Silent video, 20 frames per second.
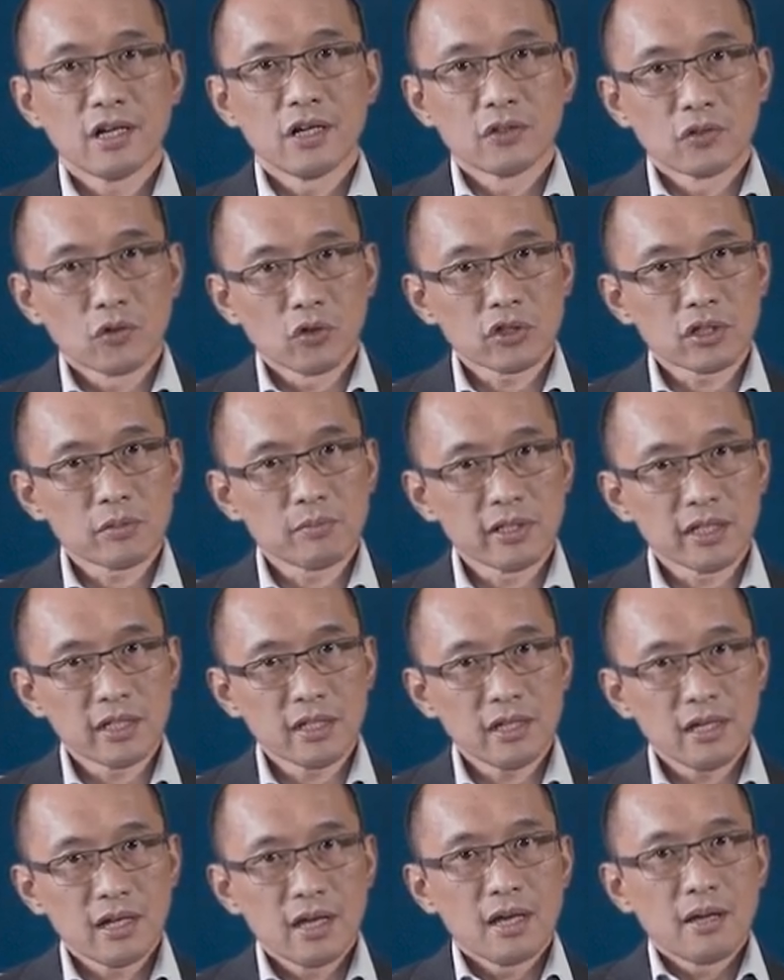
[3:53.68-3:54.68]

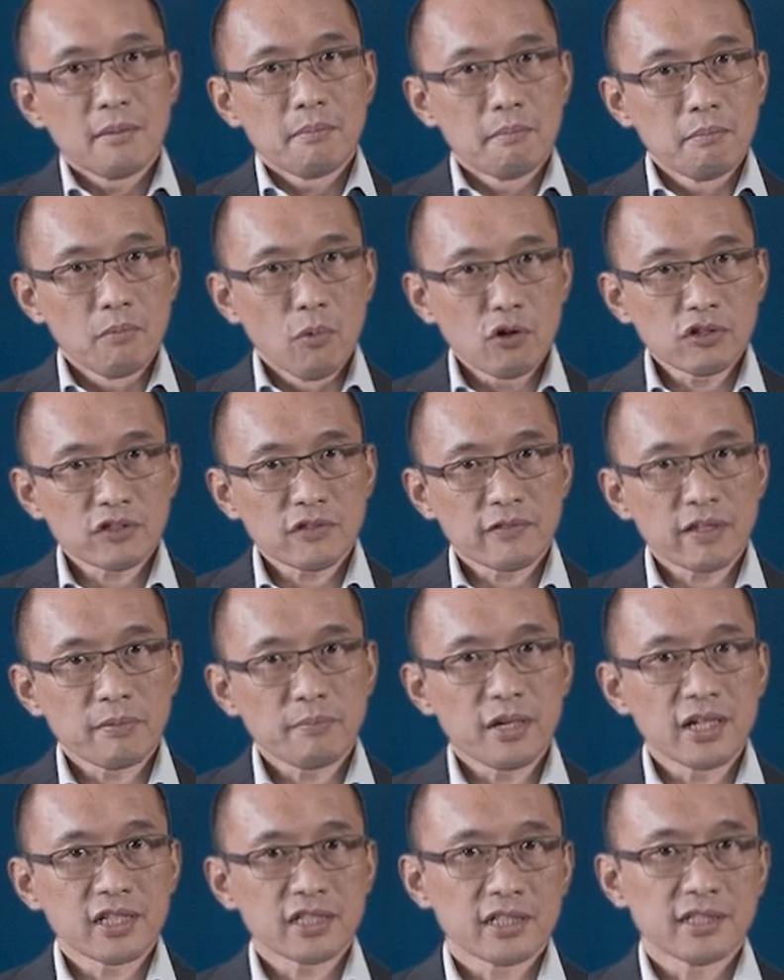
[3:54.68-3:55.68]
Notably, most of the
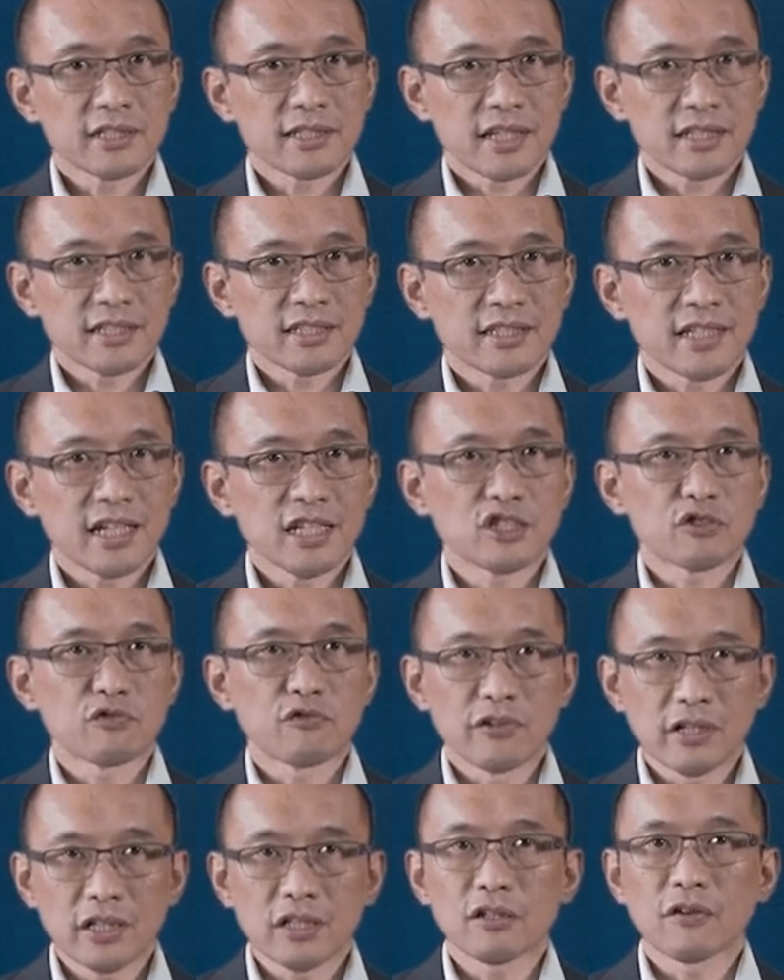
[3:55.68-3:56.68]
patients had stage
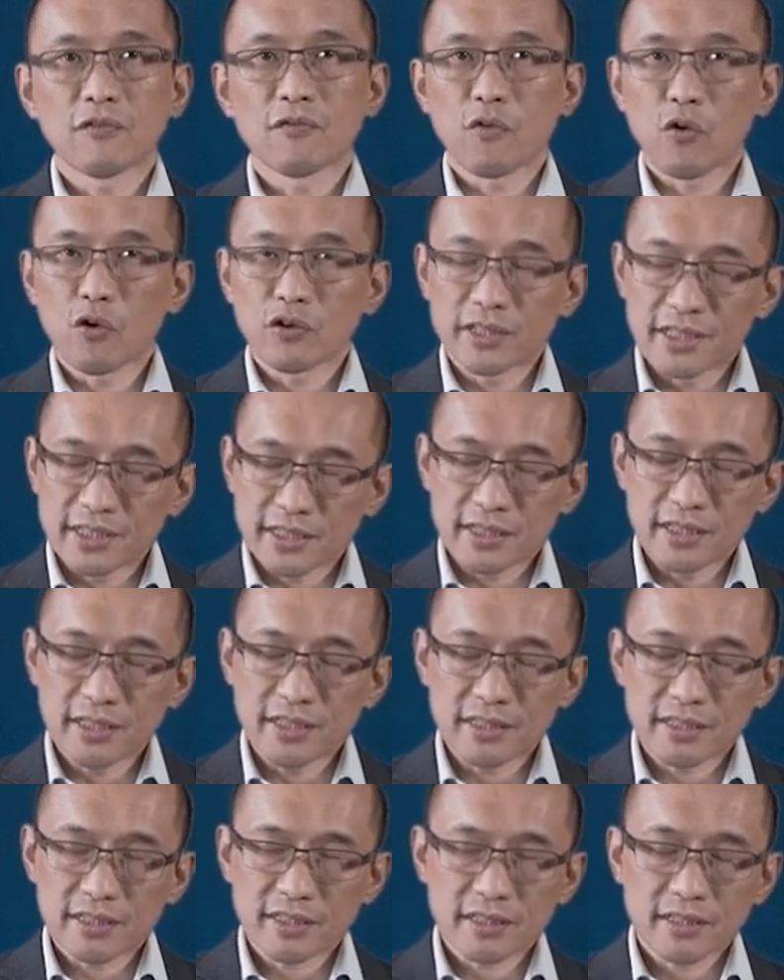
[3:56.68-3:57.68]
3 to 4
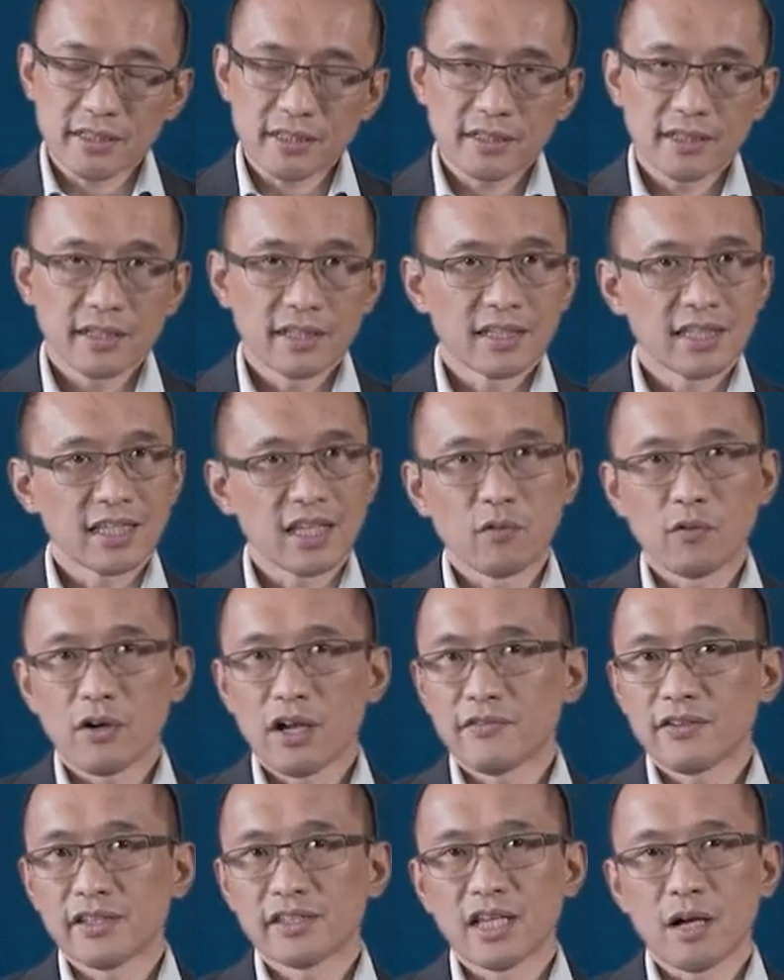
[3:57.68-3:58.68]
disease. They were
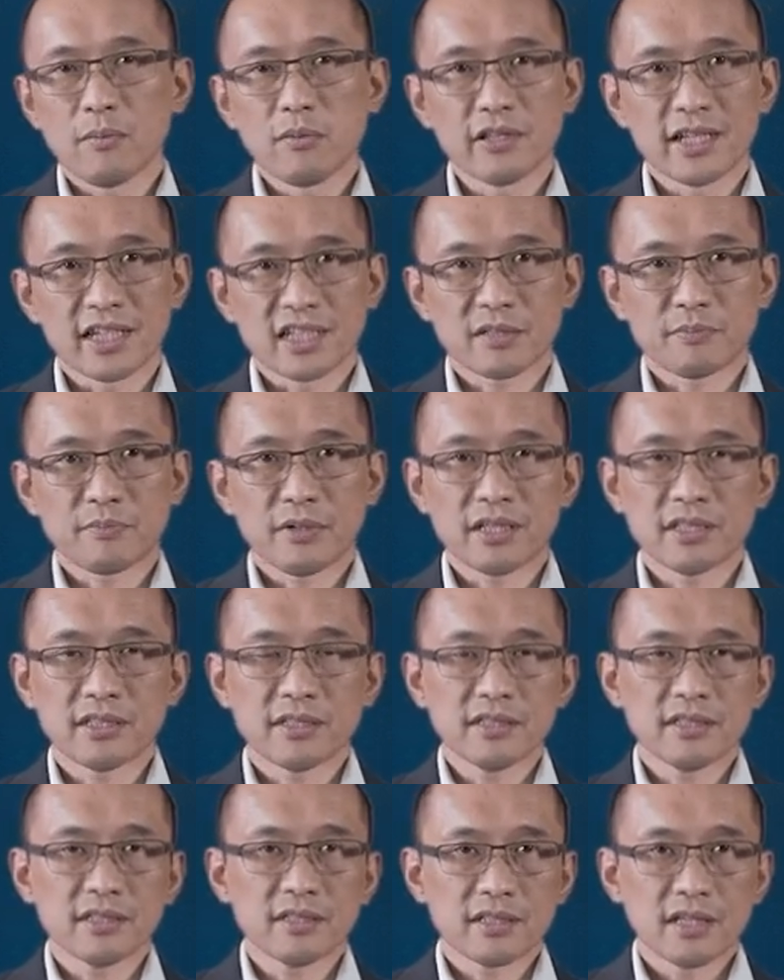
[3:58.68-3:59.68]
either double
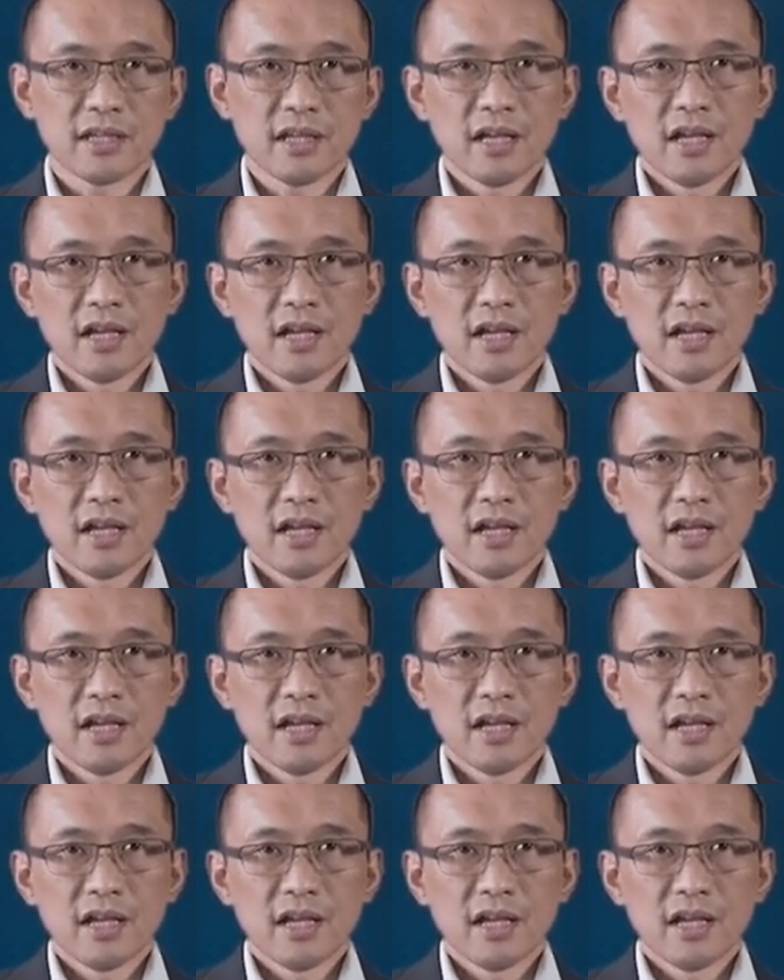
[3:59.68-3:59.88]
expressors.